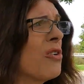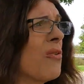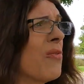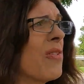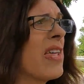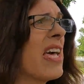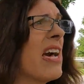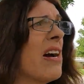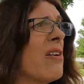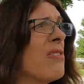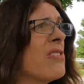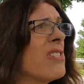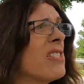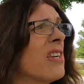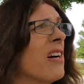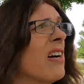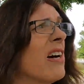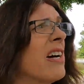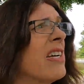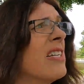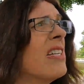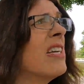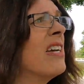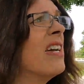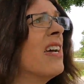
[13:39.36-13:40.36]
on the
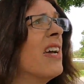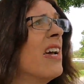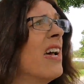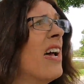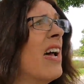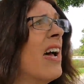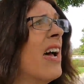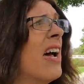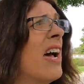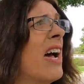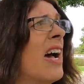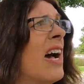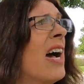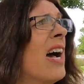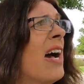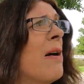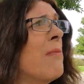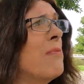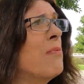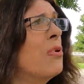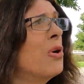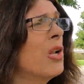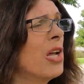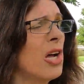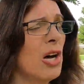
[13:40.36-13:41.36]
outside
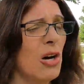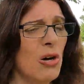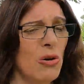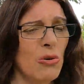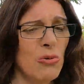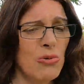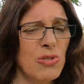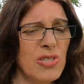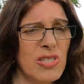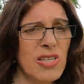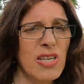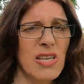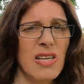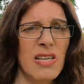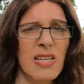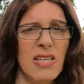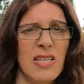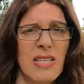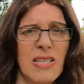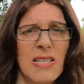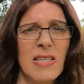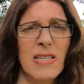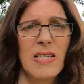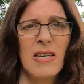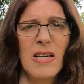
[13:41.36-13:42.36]
and bullet holes
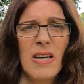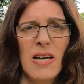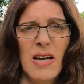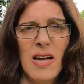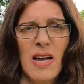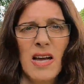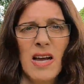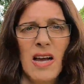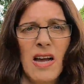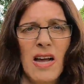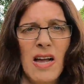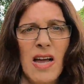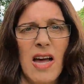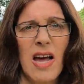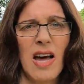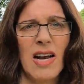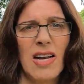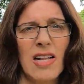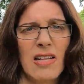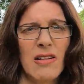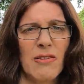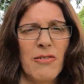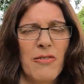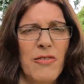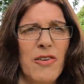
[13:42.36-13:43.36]
a
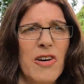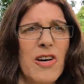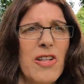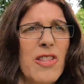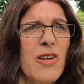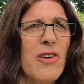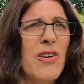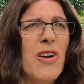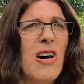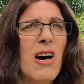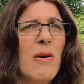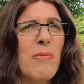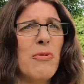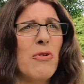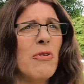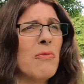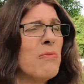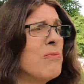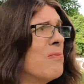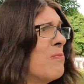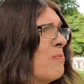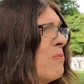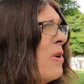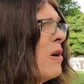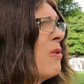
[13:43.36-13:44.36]
little further up
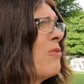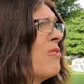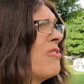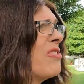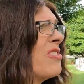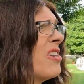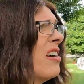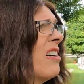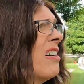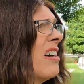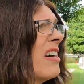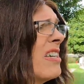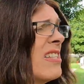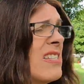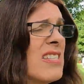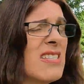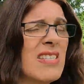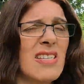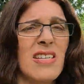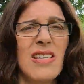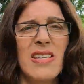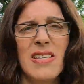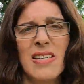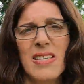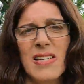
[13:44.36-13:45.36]
on both
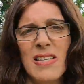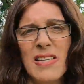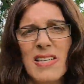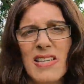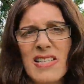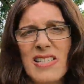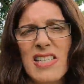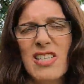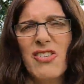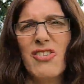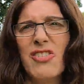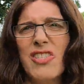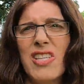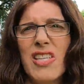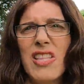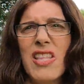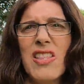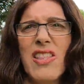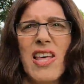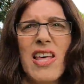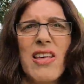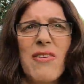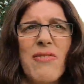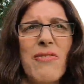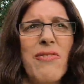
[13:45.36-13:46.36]
sides. It's interesting that
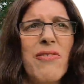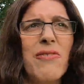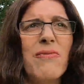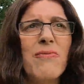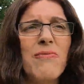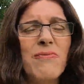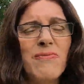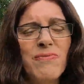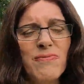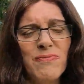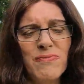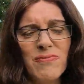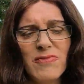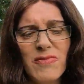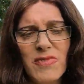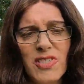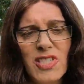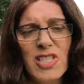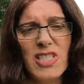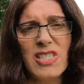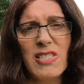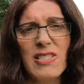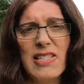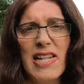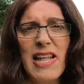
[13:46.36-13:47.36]
they've
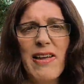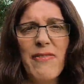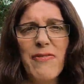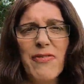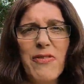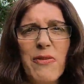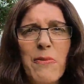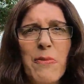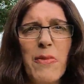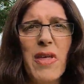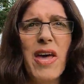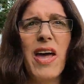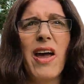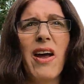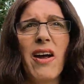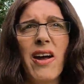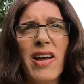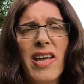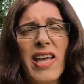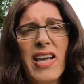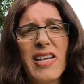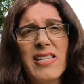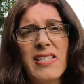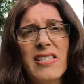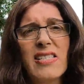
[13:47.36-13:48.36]
just left them there. I
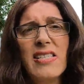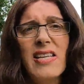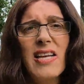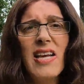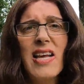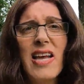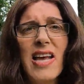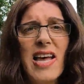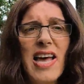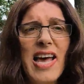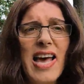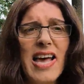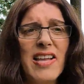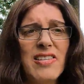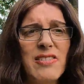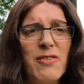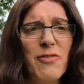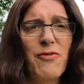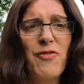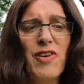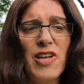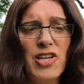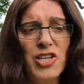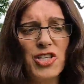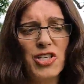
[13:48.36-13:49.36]
guess it's a
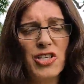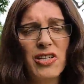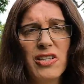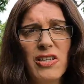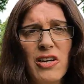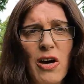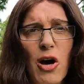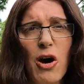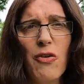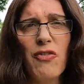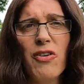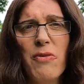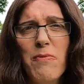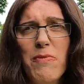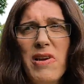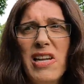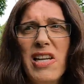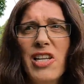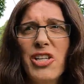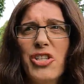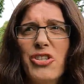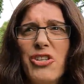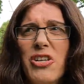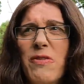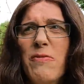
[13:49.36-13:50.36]
feature of a
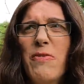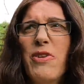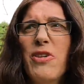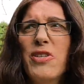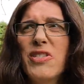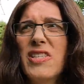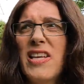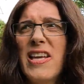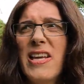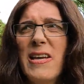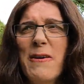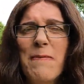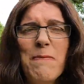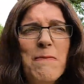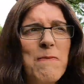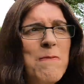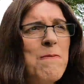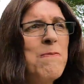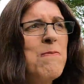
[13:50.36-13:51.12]
military museum.